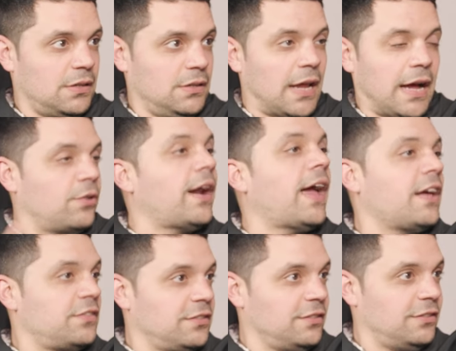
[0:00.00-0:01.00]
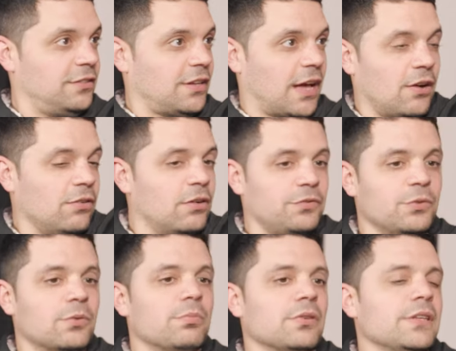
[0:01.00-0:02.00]
not grass, yeah, I don't know if you
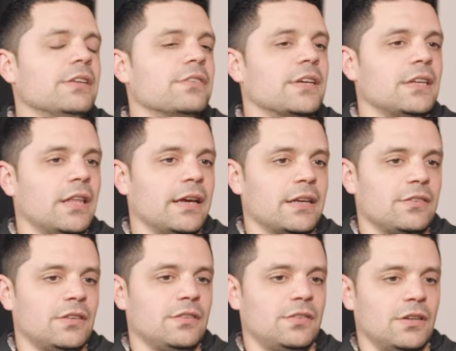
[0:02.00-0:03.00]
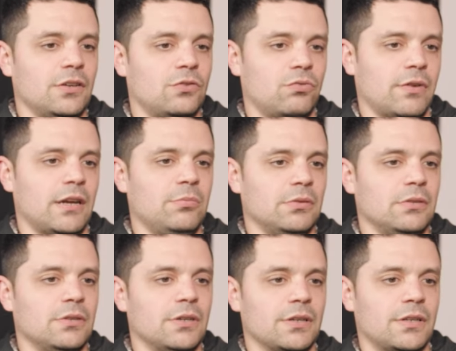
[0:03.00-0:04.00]
would believe it. Like it's it's an incredible
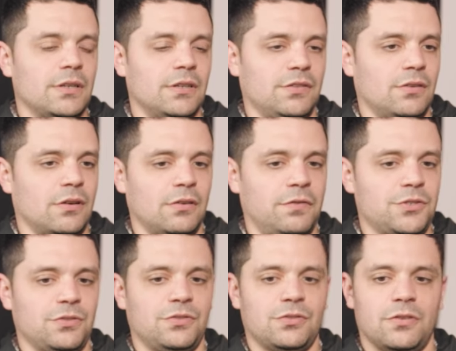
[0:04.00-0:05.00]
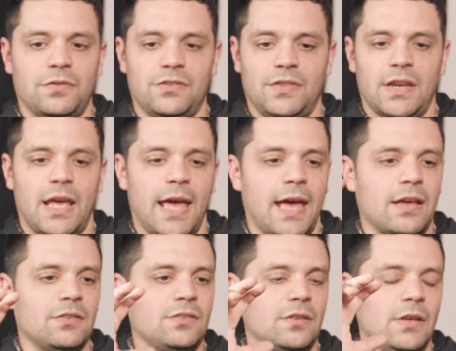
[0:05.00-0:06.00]
look. It's an artificial surface that
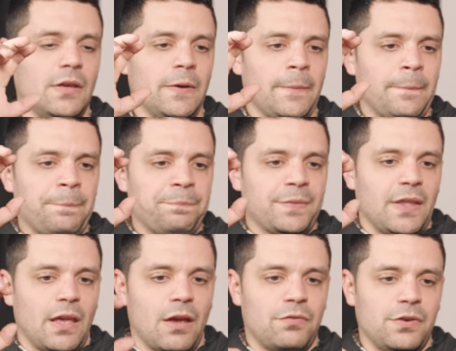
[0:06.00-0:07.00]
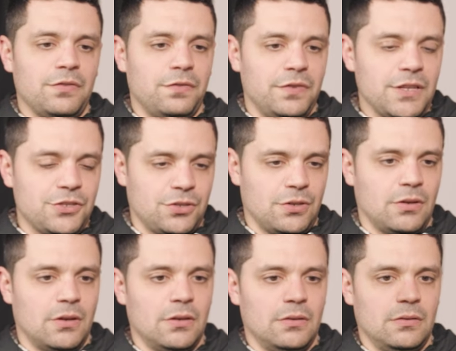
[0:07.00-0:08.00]
has every
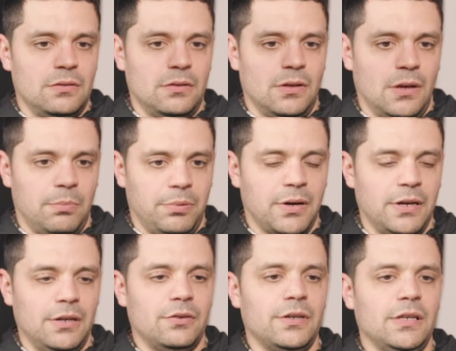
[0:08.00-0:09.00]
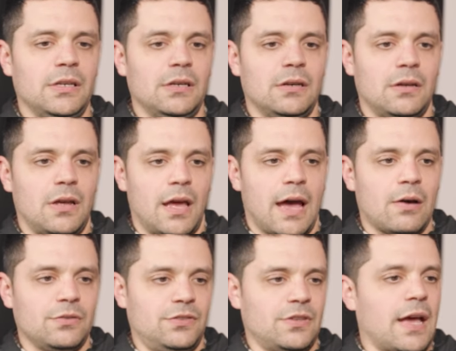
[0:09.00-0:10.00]
feature a putting green
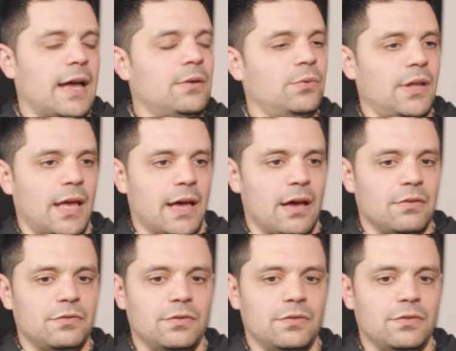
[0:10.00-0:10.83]
outside would have.